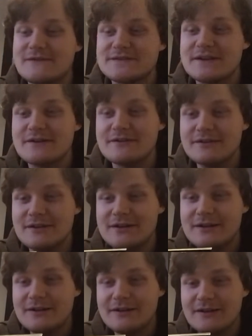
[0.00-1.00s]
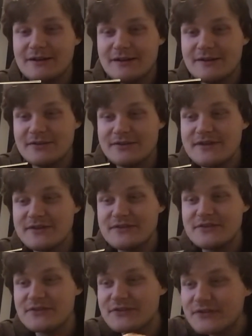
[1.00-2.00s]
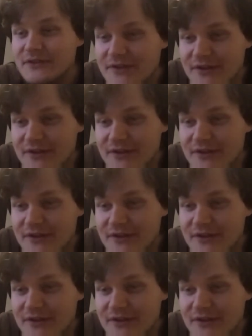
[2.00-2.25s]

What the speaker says: sale. And this is